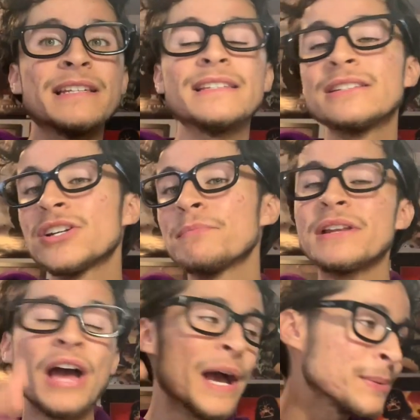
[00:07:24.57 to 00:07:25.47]
Is this going to be
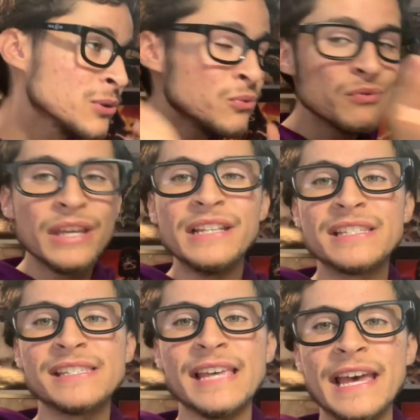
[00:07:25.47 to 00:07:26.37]
an absolute
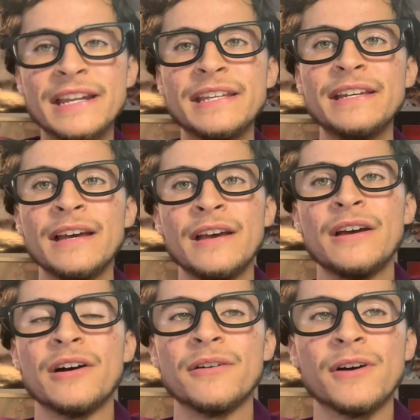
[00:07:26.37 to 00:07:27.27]
insanity
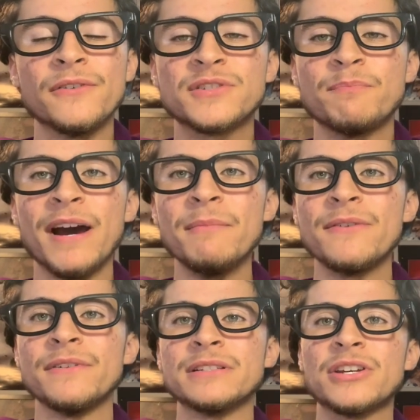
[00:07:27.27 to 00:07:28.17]
of
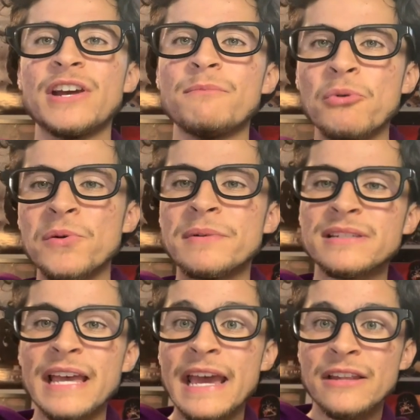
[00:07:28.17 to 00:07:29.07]
Spider-Man villains? Could you have
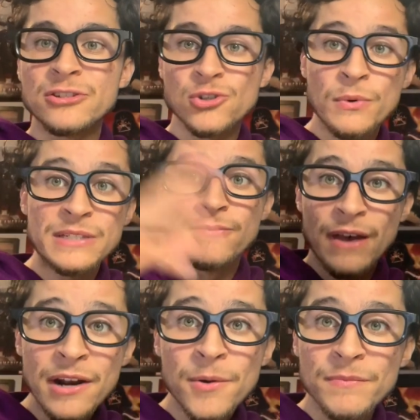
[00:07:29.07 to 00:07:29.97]
Morbius and Sony's
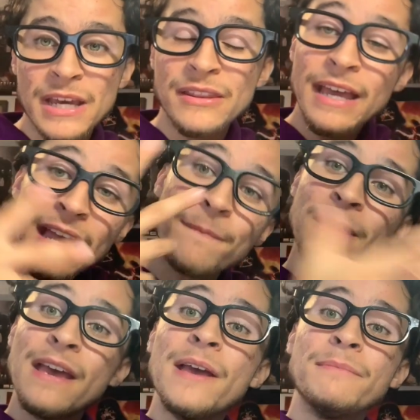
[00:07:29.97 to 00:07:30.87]
Venom? Can they
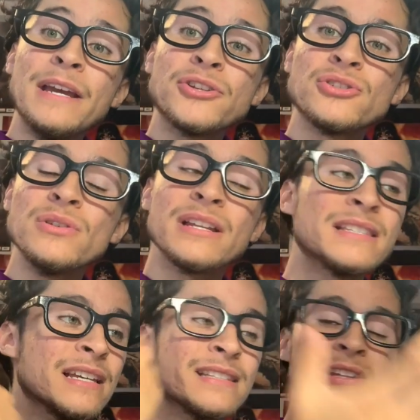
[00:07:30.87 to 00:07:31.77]
be
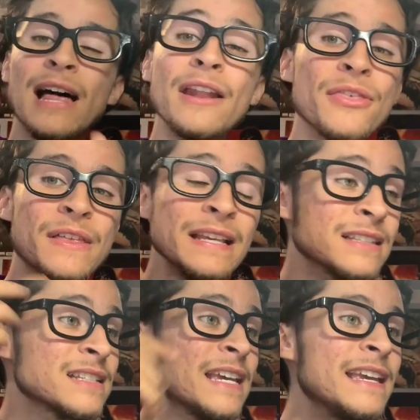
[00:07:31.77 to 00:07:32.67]
introduced? It's a lot of things
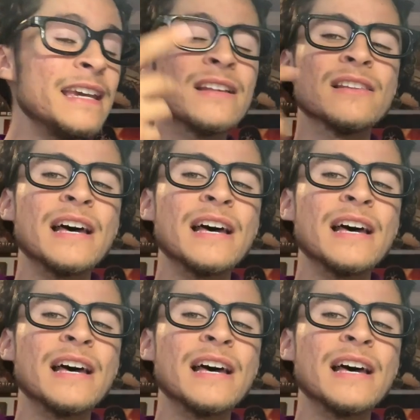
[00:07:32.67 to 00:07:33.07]
to take in.